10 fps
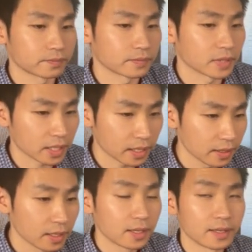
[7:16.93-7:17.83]
Okay,
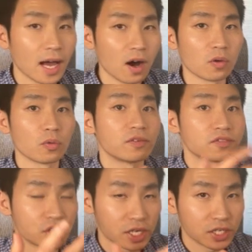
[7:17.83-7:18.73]
now we've
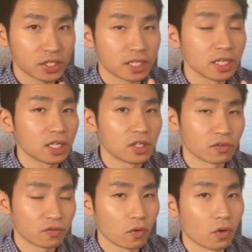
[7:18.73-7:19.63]
changed the
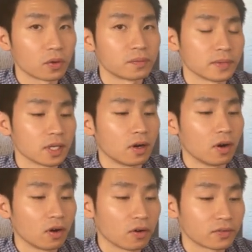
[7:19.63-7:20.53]
form
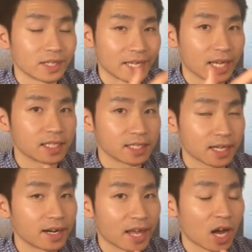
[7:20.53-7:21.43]
of the
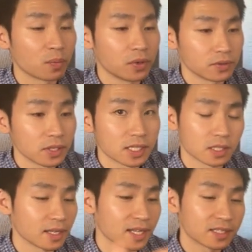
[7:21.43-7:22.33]
desired output. So
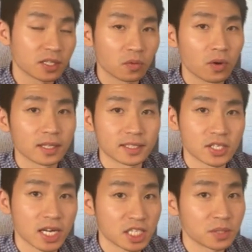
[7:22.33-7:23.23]
let's see what the
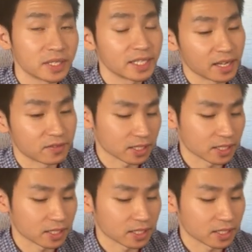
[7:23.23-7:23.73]
ChatGPT gives